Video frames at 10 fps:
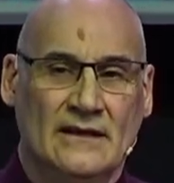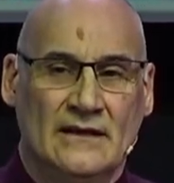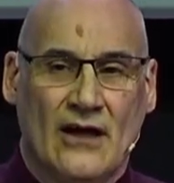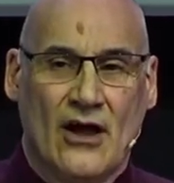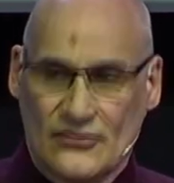
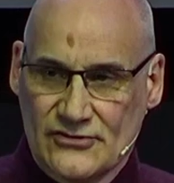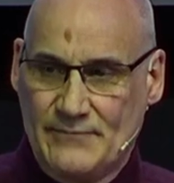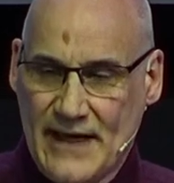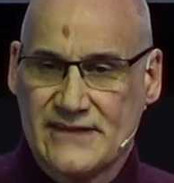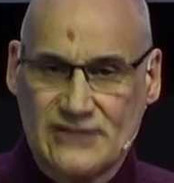on,
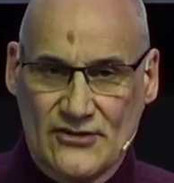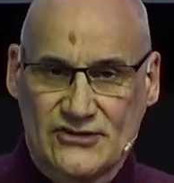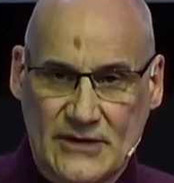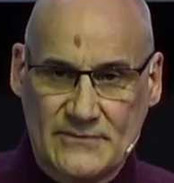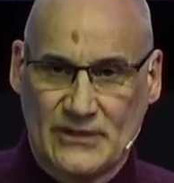based on
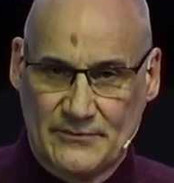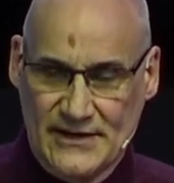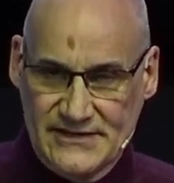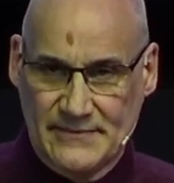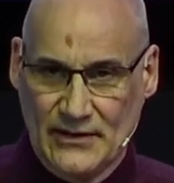scriptural
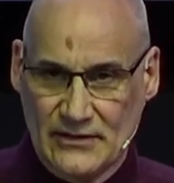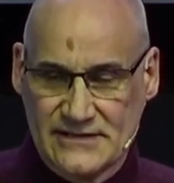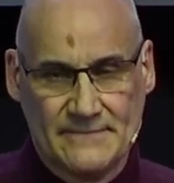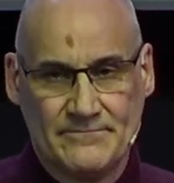principles.